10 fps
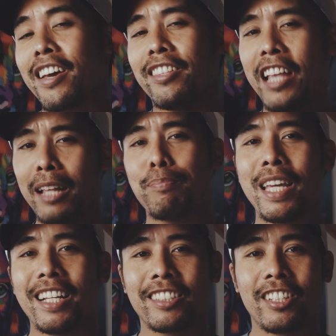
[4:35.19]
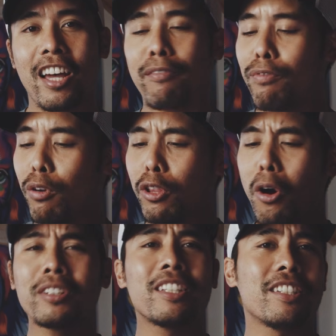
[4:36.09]
That being said, for
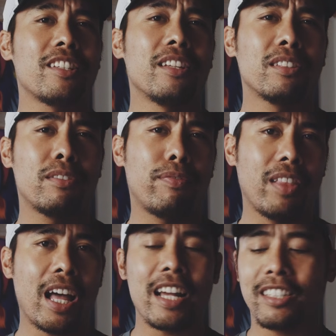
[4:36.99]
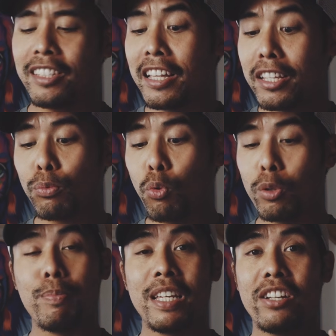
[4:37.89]
long distance flights this
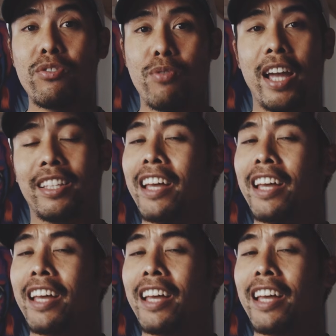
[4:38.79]
would be great.